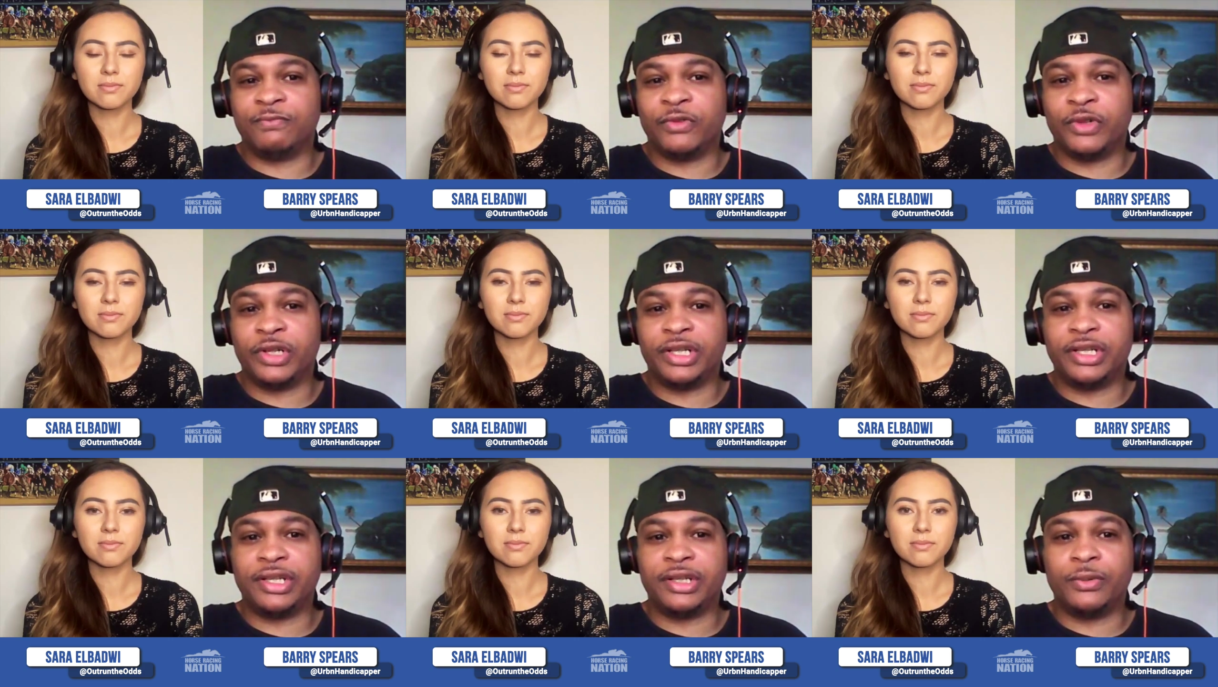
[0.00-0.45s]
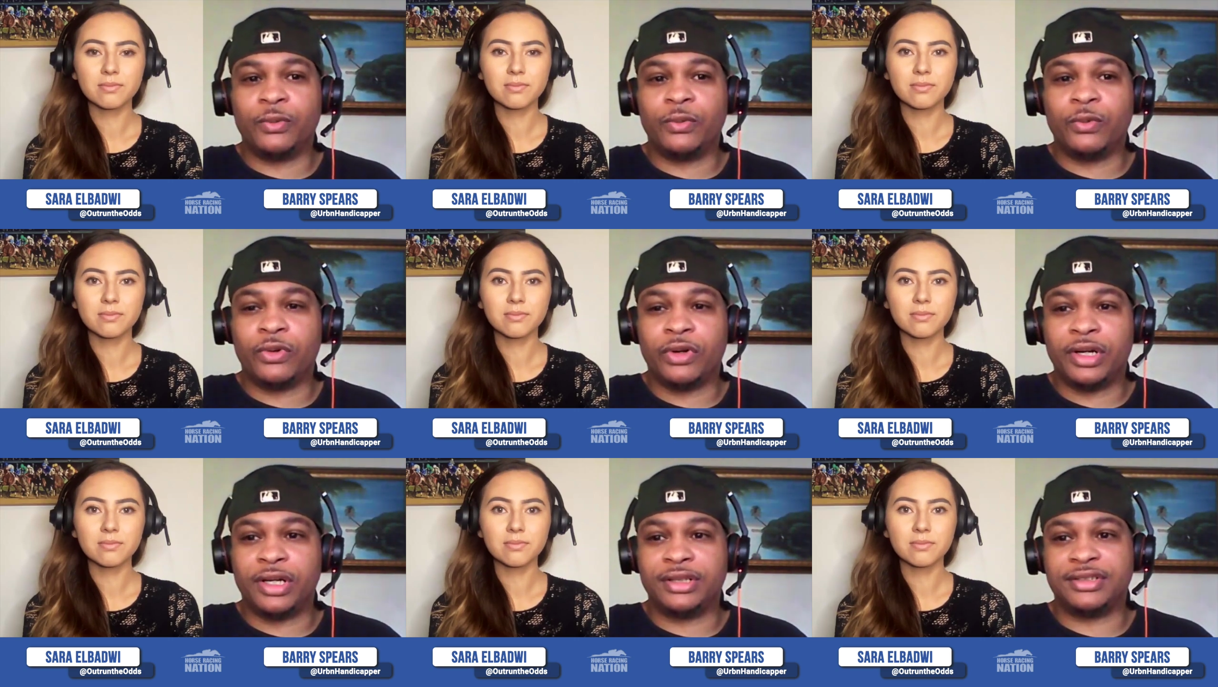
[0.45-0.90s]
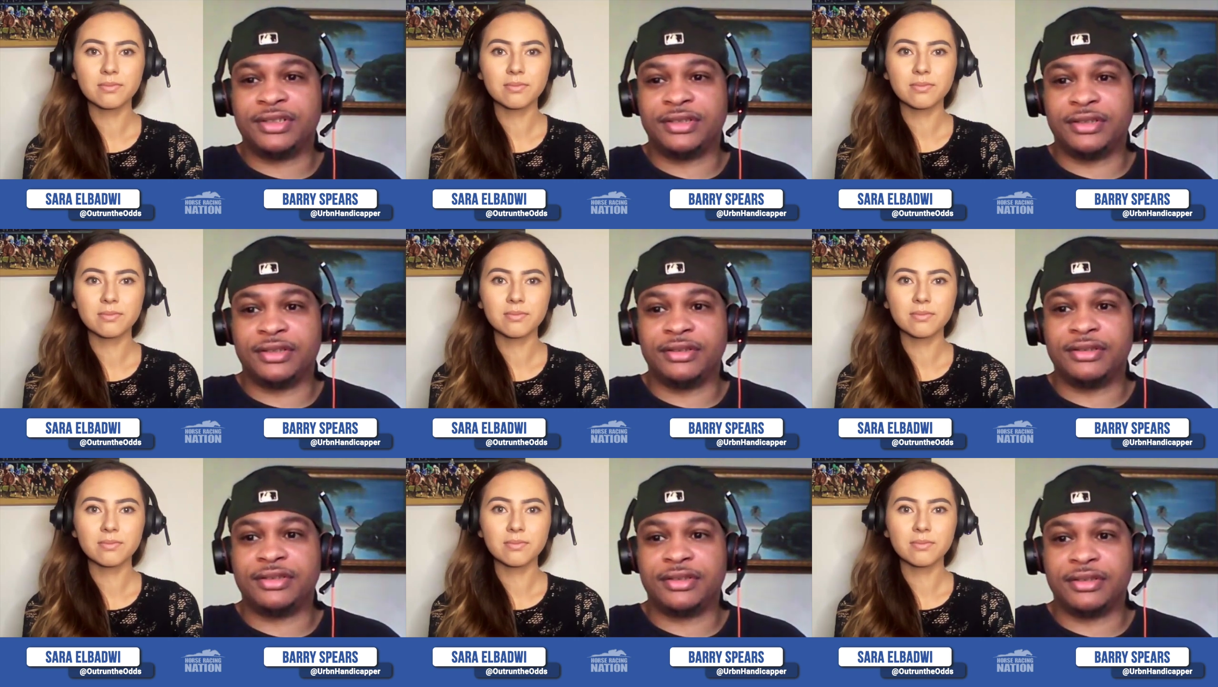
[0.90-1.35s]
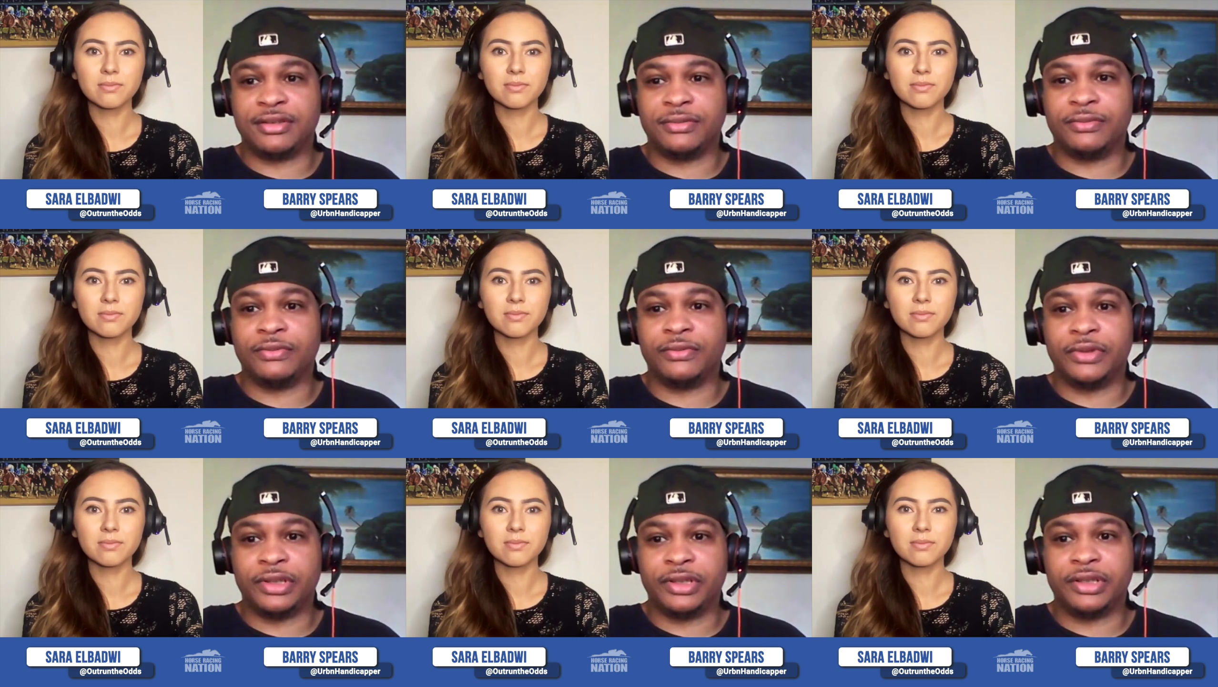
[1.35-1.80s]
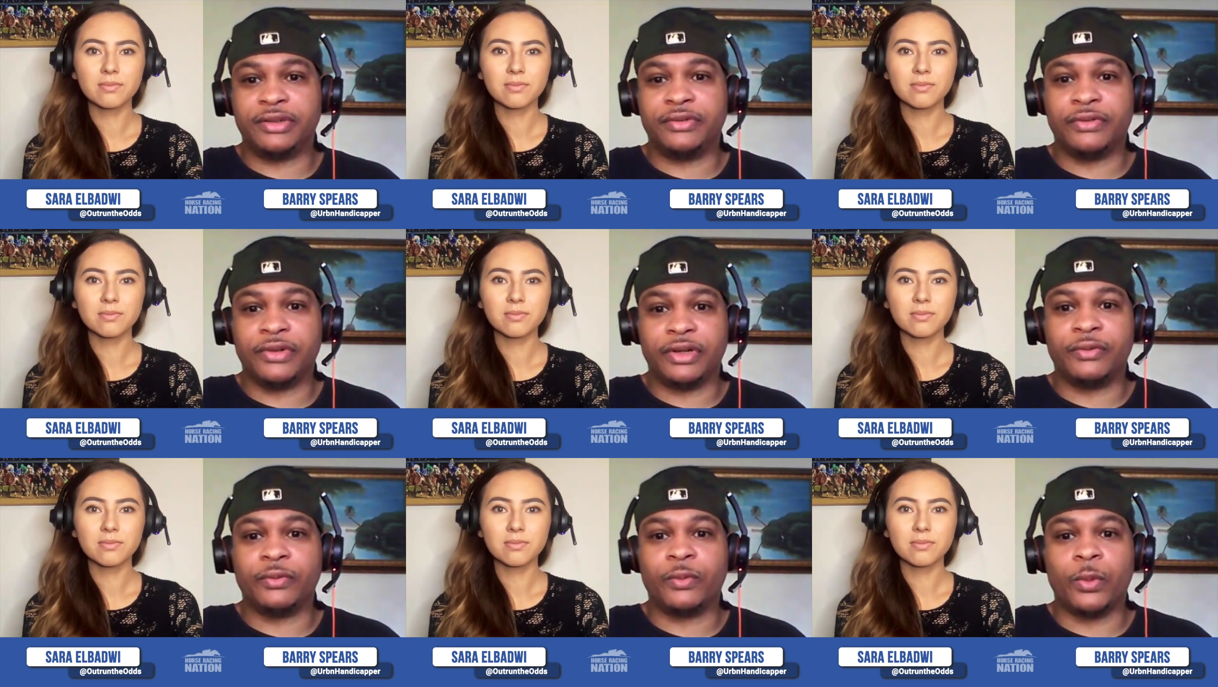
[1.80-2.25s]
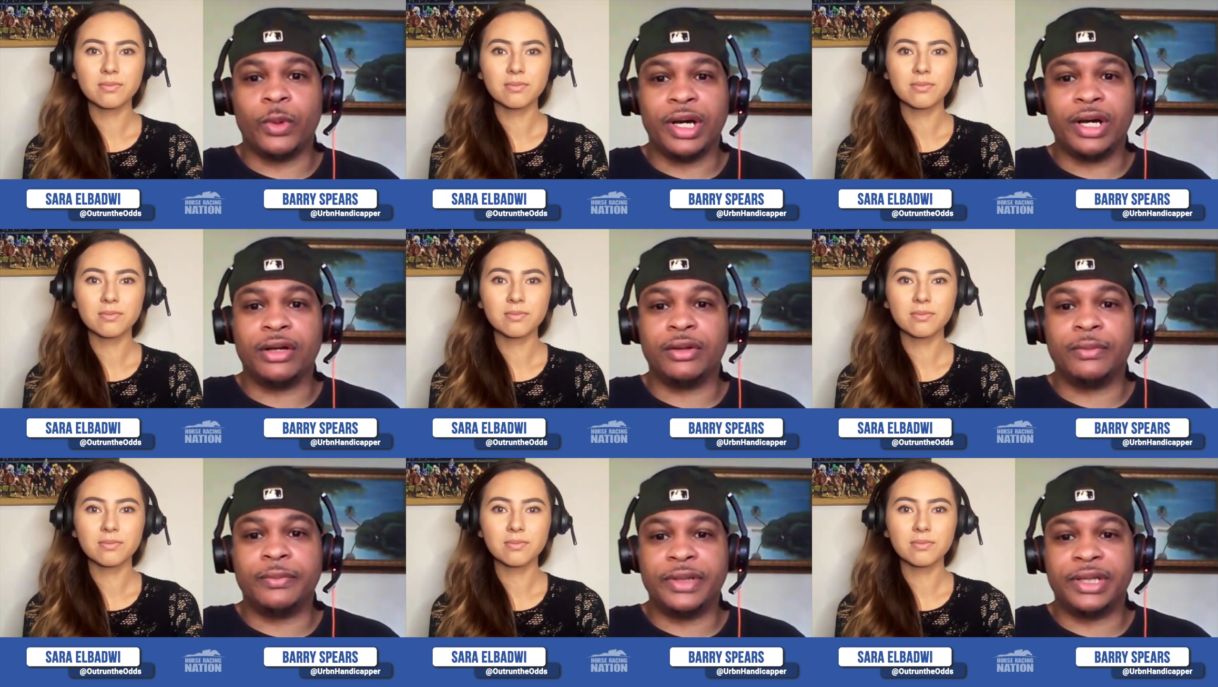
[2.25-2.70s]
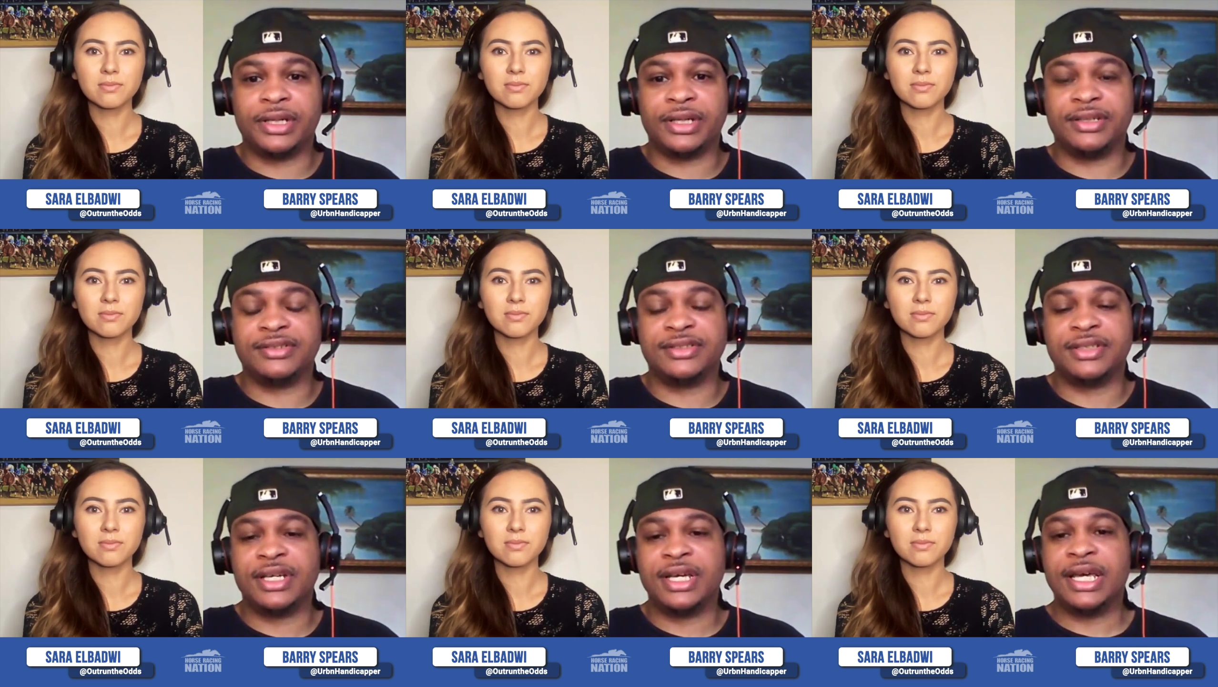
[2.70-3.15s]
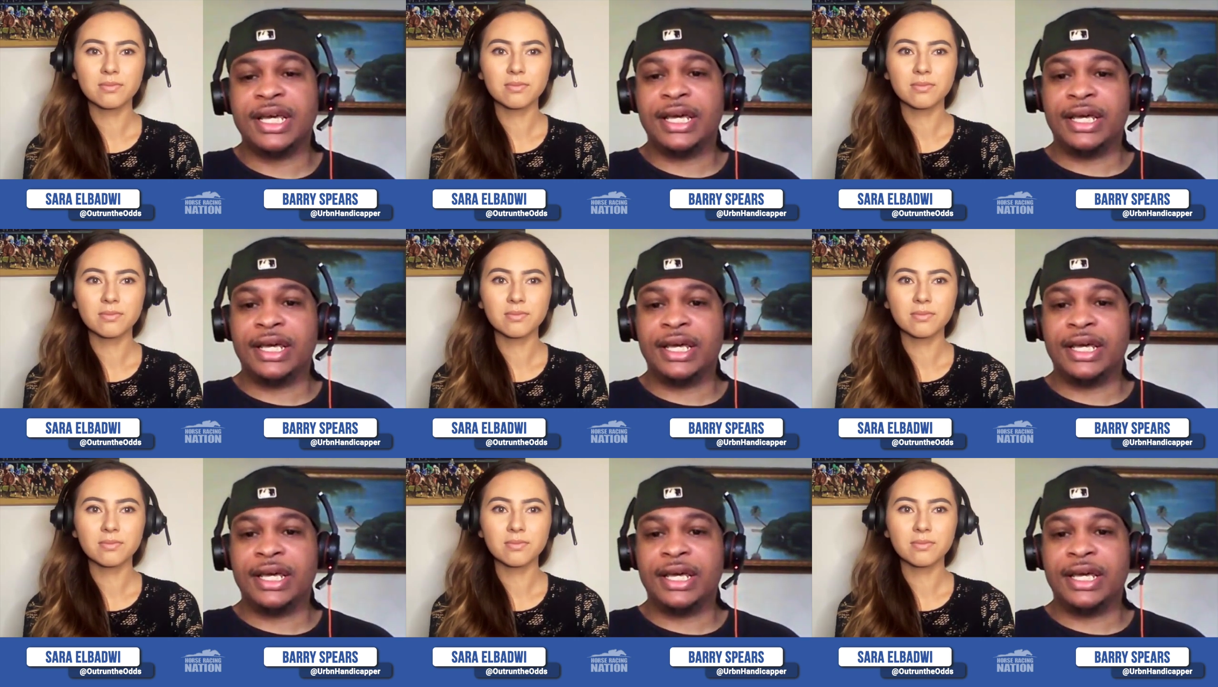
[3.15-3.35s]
Speaker 1: really want to to really run well because